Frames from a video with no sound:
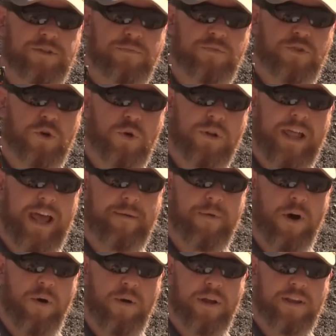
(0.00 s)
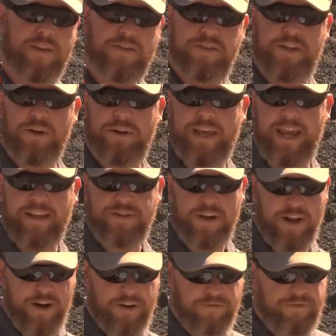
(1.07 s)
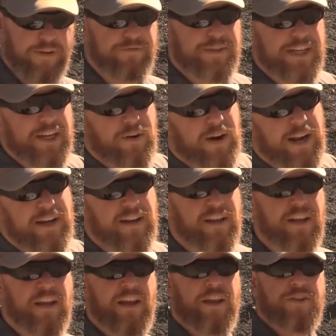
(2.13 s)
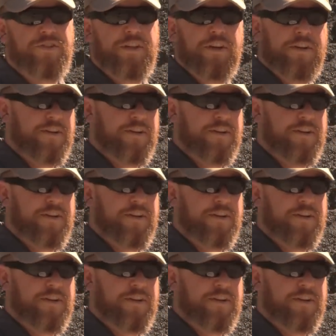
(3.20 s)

some Tool Ammo, steel case 115 grain. Steel